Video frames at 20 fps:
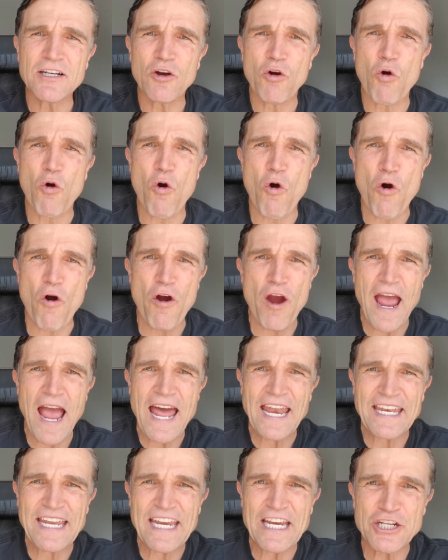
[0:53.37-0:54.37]
or
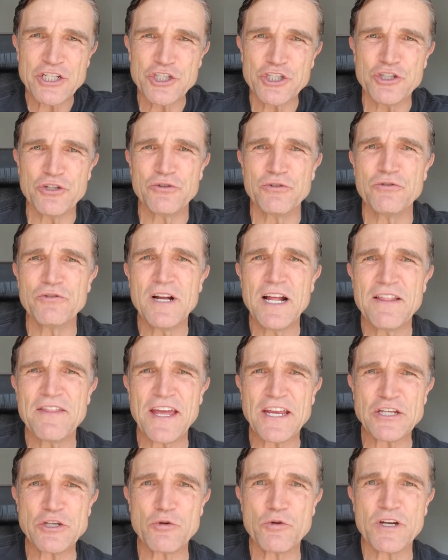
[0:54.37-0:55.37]
an issue
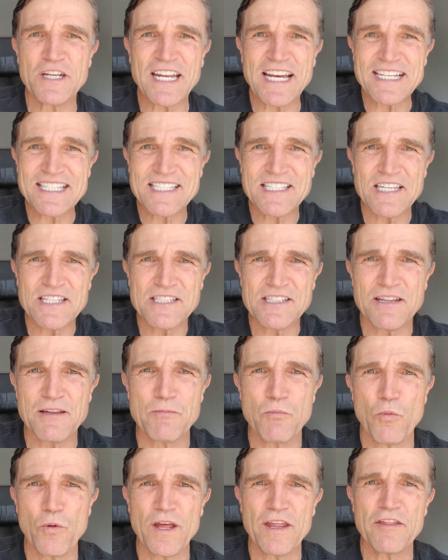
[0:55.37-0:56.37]
that you could assist
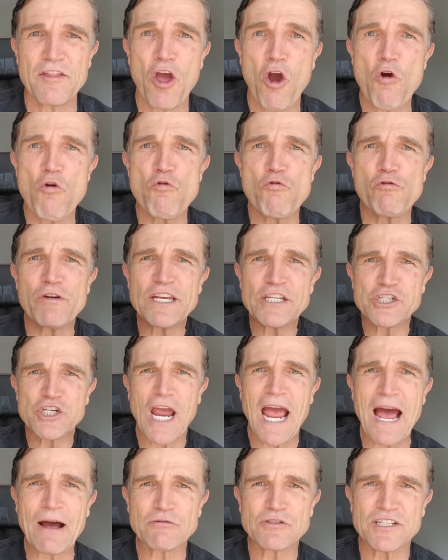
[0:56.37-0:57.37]
them with, reach
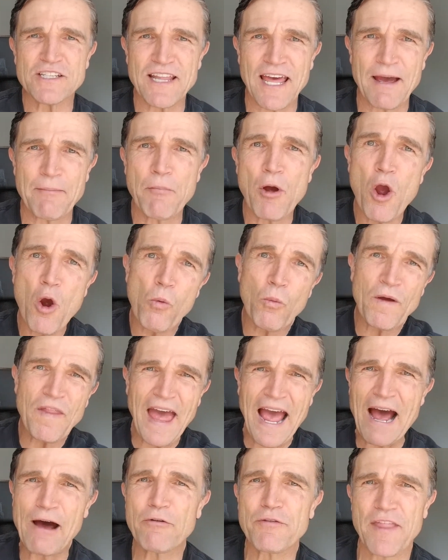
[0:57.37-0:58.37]
out to them
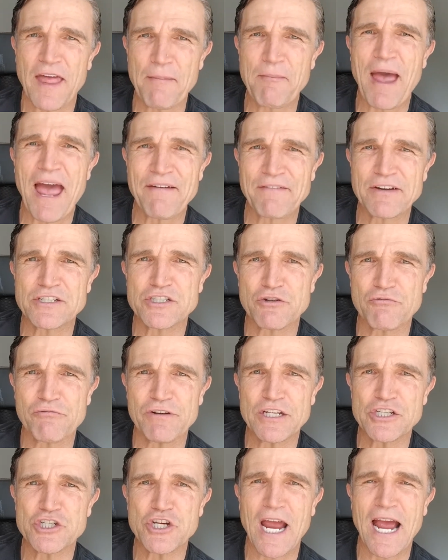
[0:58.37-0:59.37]
without them having to
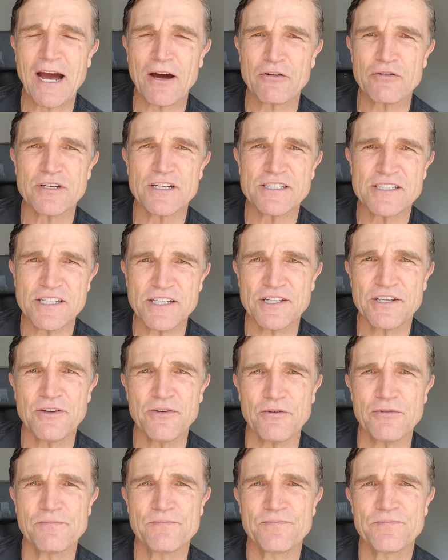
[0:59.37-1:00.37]
reach out to
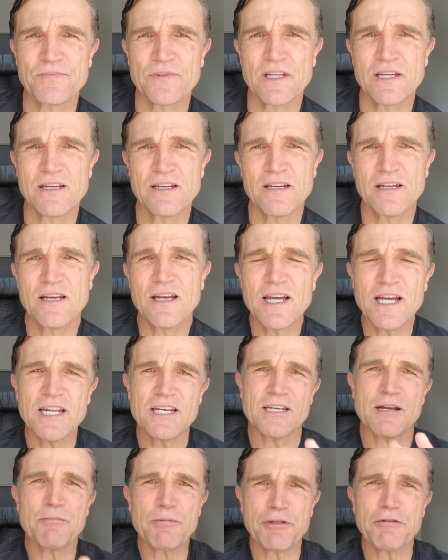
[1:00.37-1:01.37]
you.
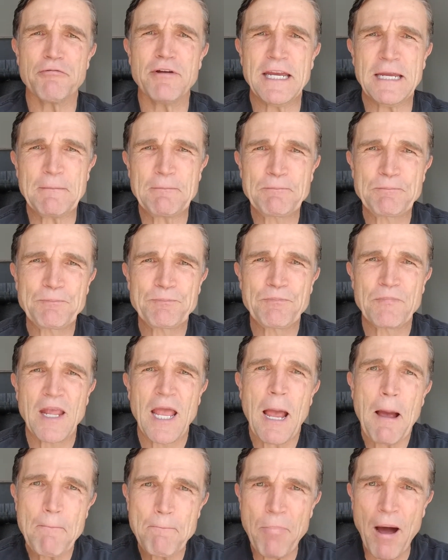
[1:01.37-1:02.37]
Number three,
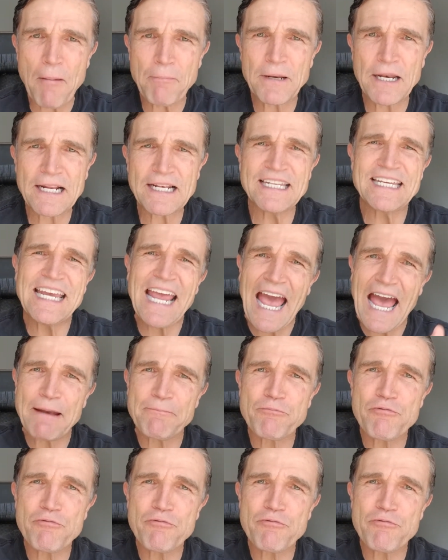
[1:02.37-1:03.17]
publicly and